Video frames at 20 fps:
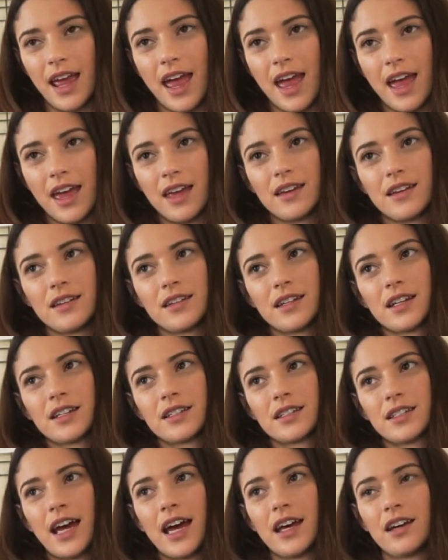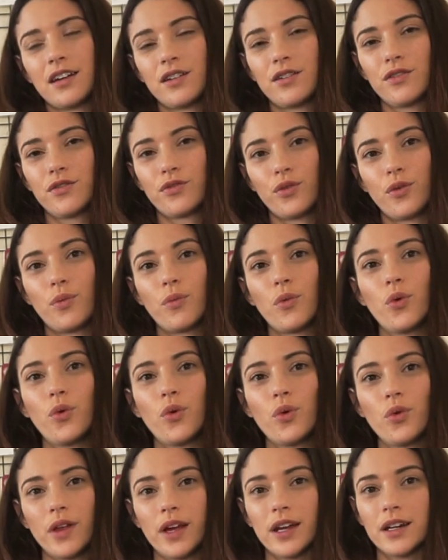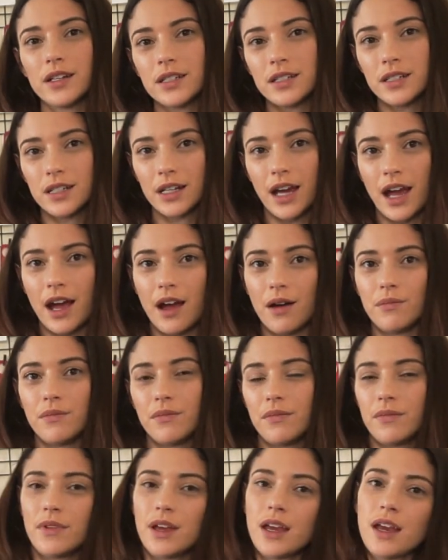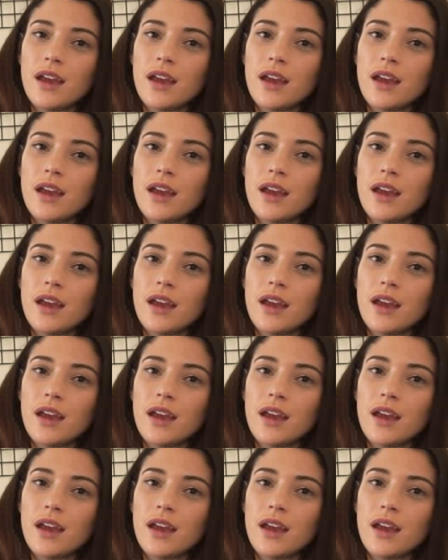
and excited for all that is to come.